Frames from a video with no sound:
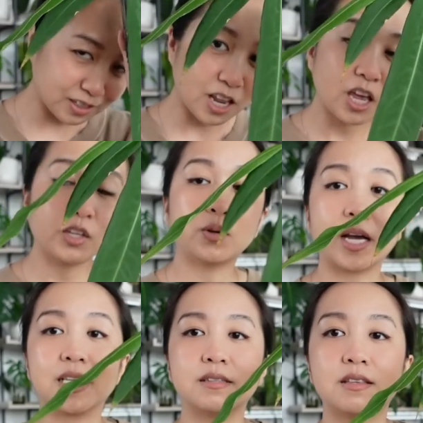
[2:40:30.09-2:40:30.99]
is, you
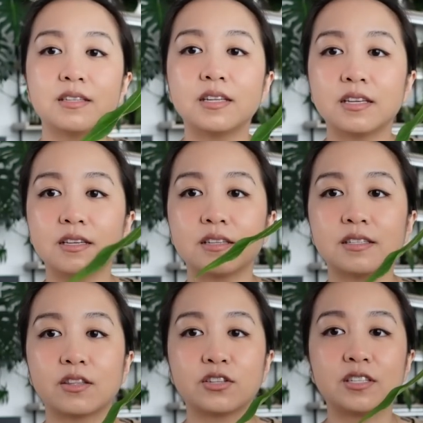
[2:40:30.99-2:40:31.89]
guys, this
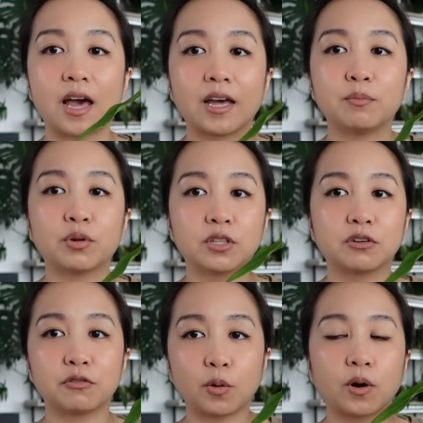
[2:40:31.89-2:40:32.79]
is the sad
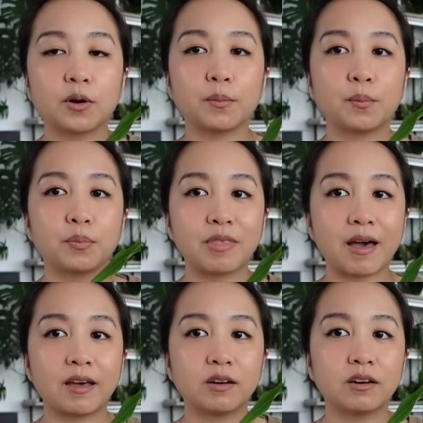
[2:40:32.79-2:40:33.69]
politiflorum
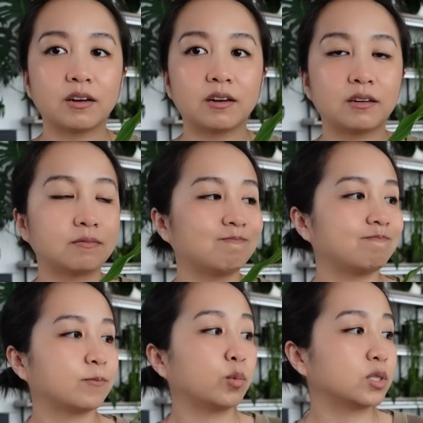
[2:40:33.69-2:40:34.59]
that
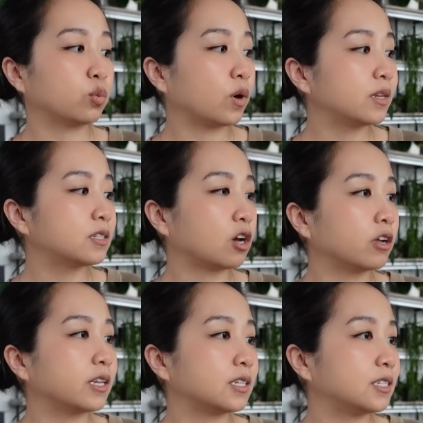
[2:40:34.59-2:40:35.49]
was once
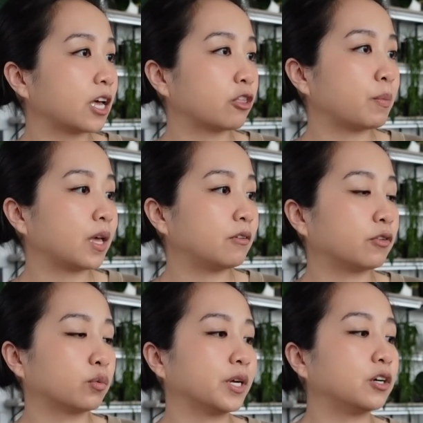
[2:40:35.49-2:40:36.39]
on its deathbed,
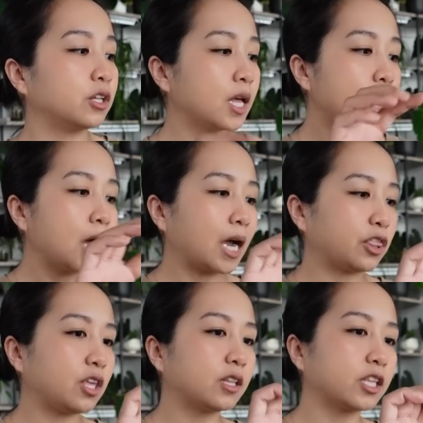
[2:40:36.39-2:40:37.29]
for real. I
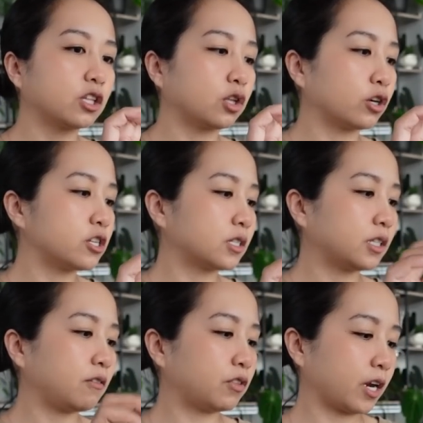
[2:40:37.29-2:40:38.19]
think like the largest
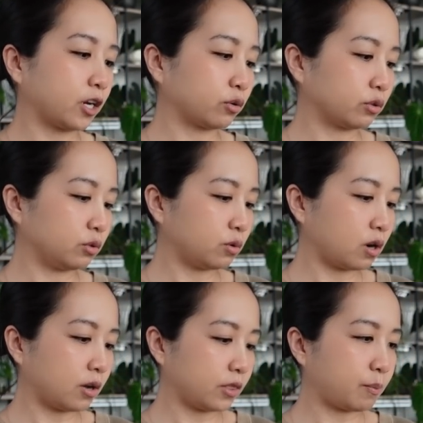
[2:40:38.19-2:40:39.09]
leaf that I grew
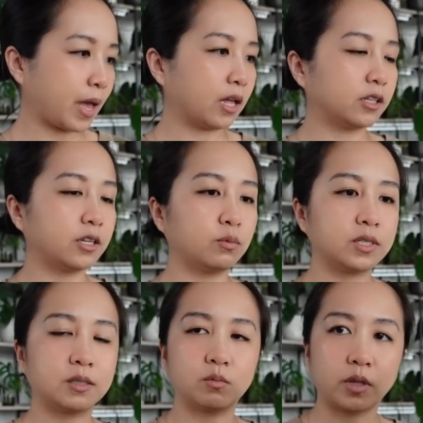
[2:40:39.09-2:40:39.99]
on the pallet
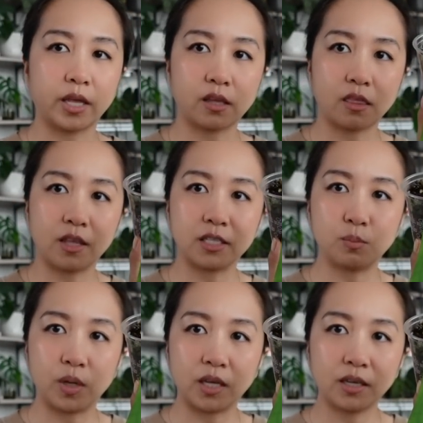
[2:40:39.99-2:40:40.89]
was like this
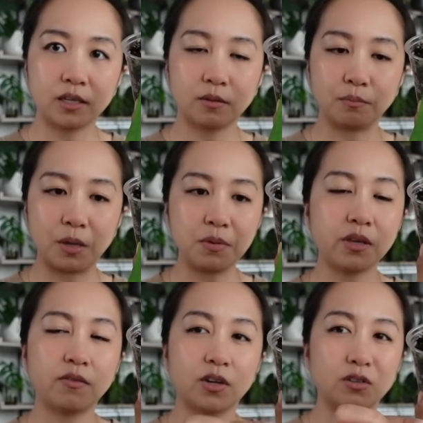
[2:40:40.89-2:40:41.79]
big, maybe
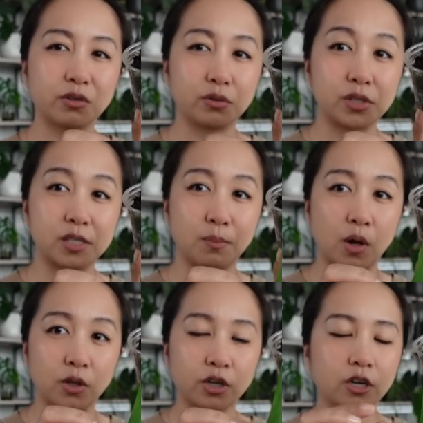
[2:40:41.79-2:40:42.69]
even a little
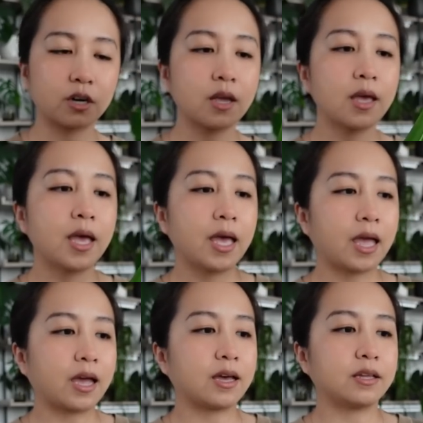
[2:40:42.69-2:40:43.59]
smaller.
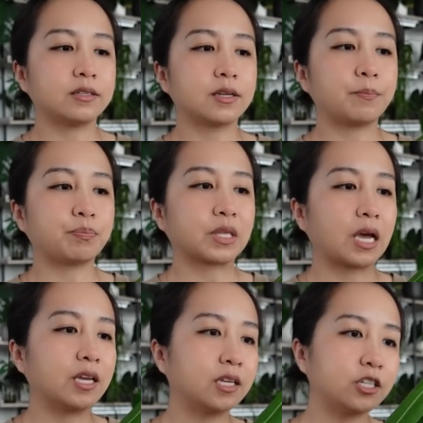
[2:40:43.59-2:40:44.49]
And
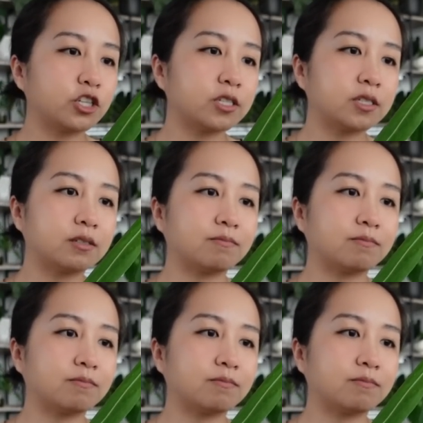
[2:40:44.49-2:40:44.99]
it just,